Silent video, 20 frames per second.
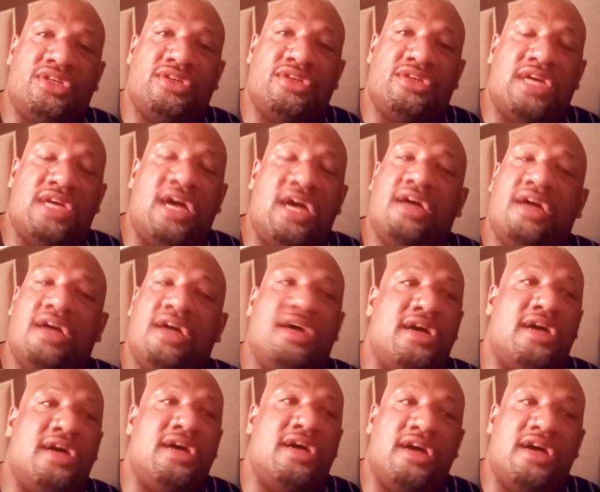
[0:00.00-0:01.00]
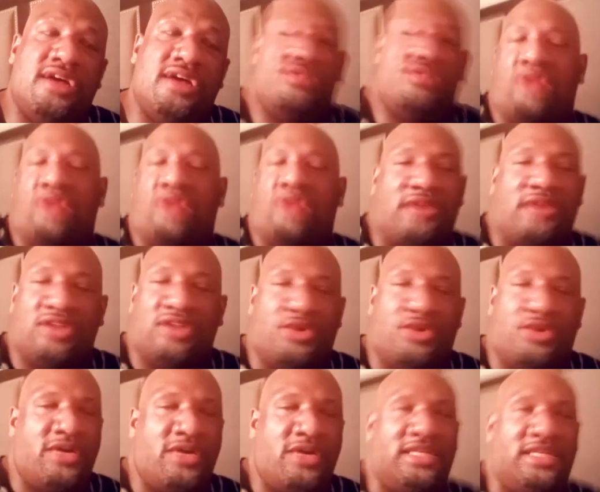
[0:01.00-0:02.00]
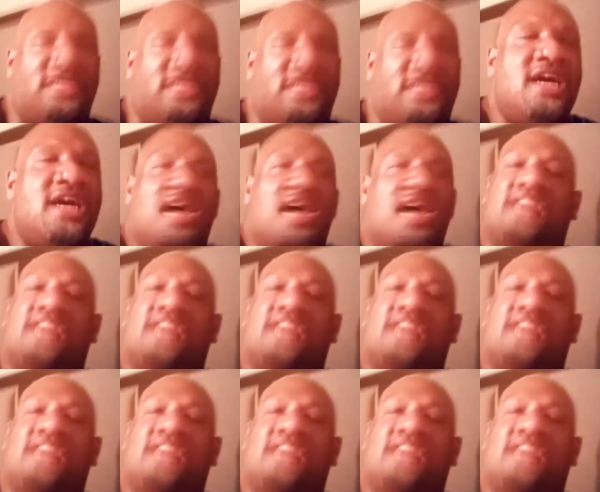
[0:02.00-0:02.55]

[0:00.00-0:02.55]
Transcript: You know, I talk crazy. I said,